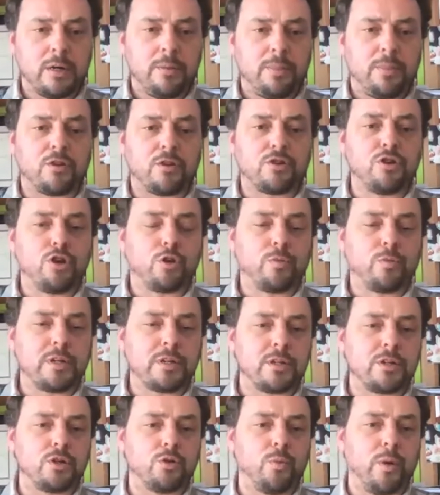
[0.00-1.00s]
There's no
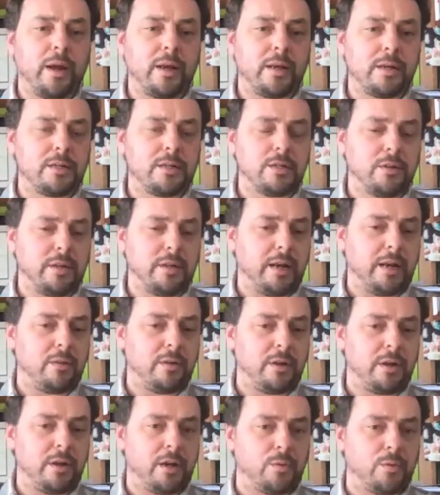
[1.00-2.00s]
reason to wait until the end of the
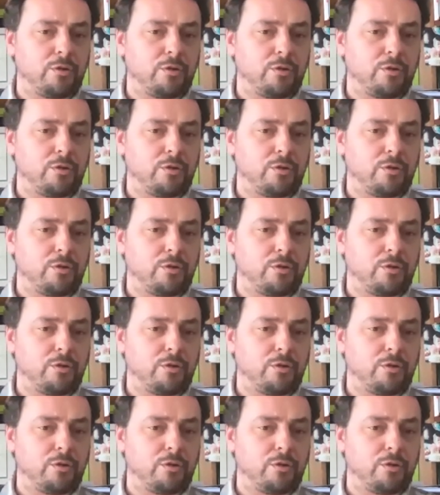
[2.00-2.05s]
year when